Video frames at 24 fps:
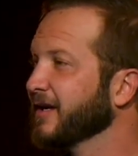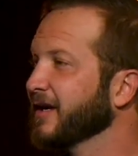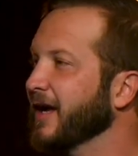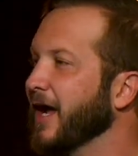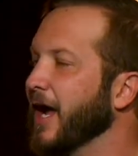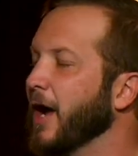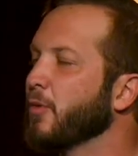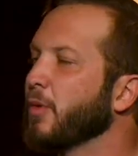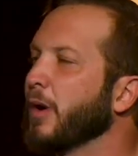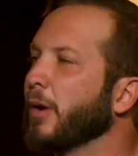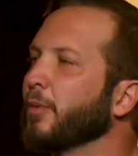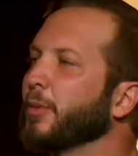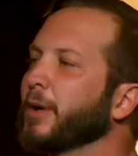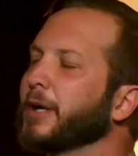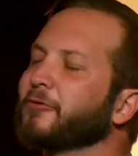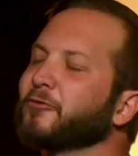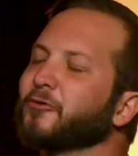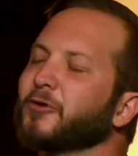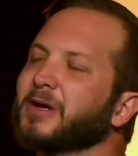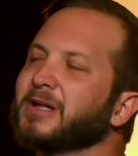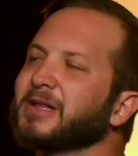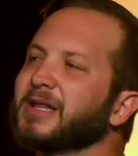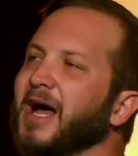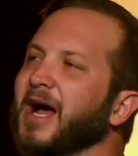And when we
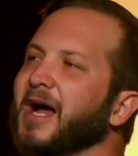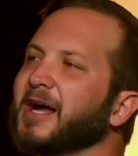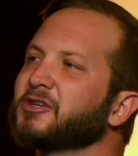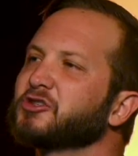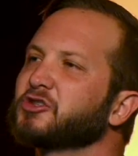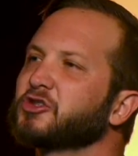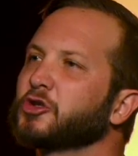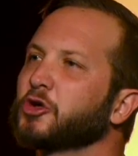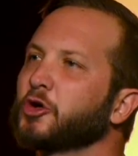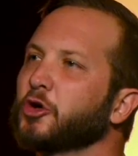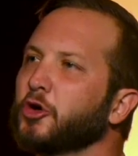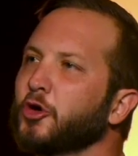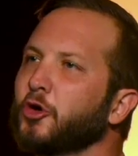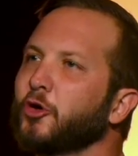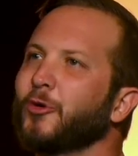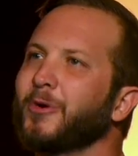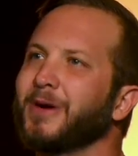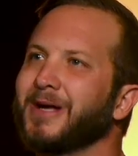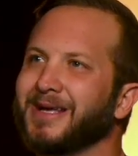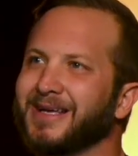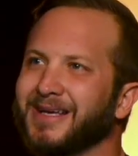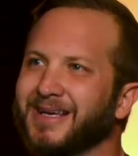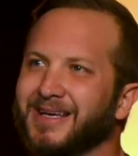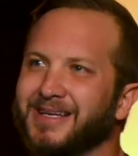realize who
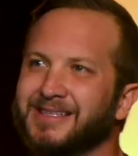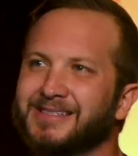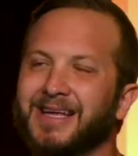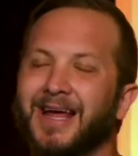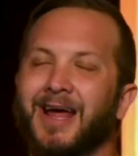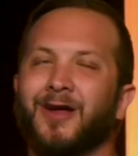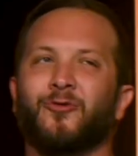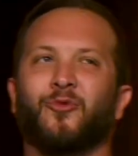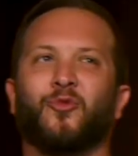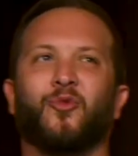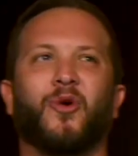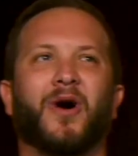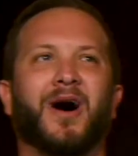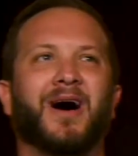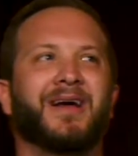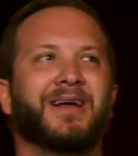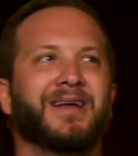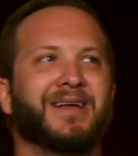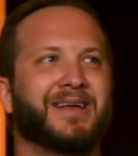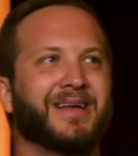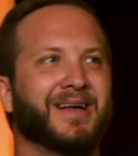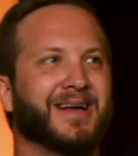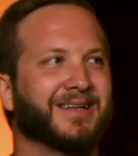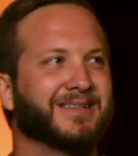he is and what
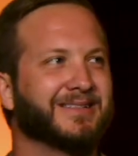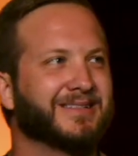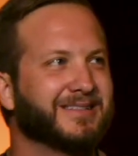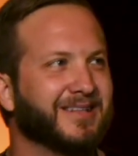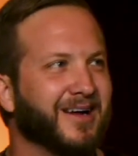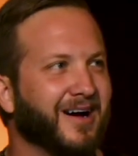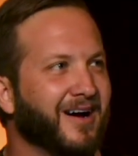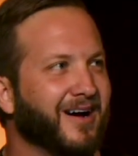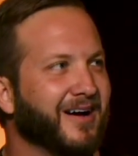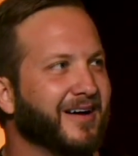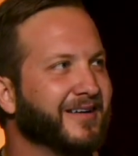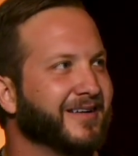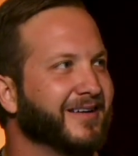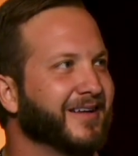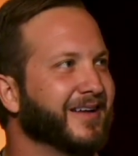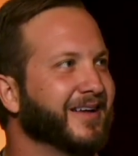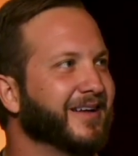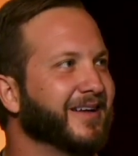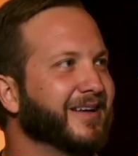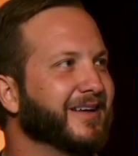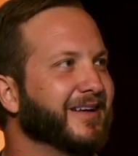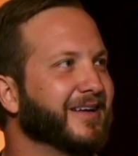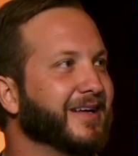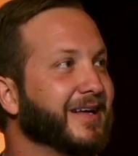he has done
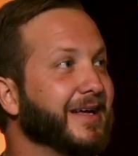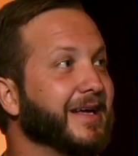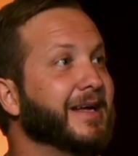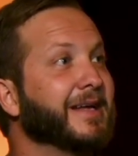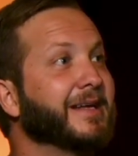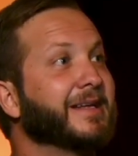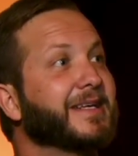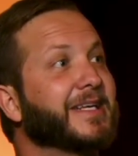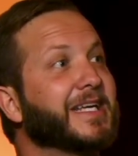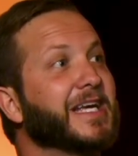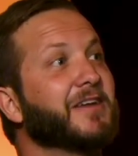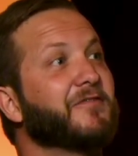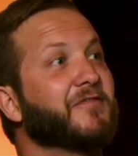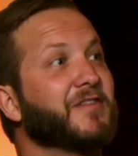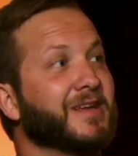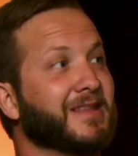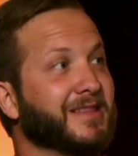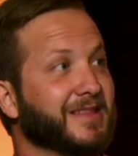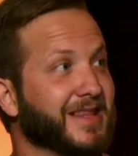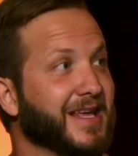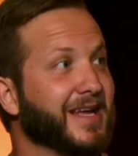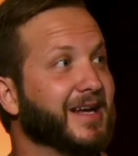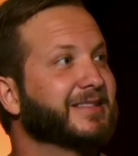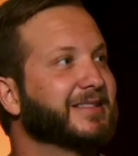in giving
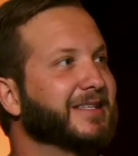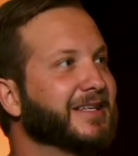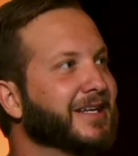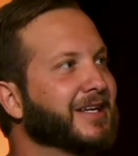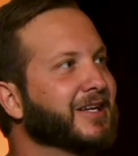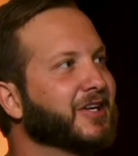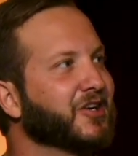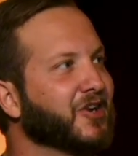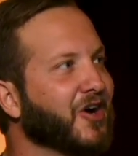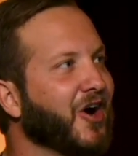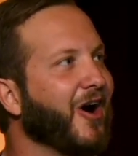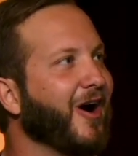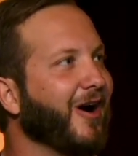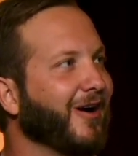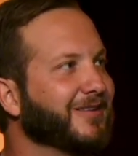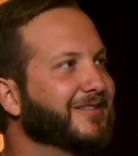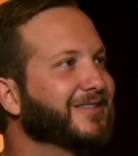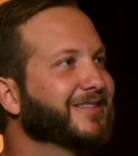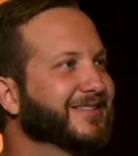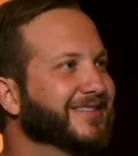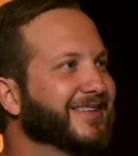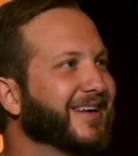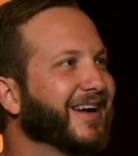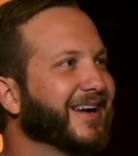things, it
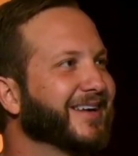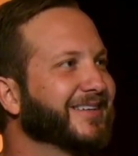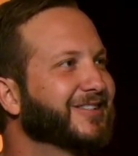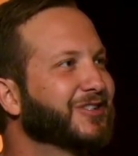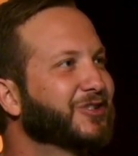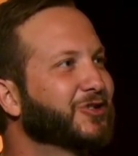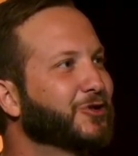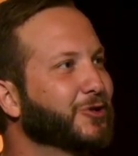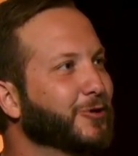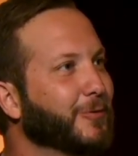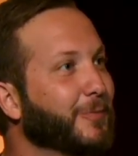causes us to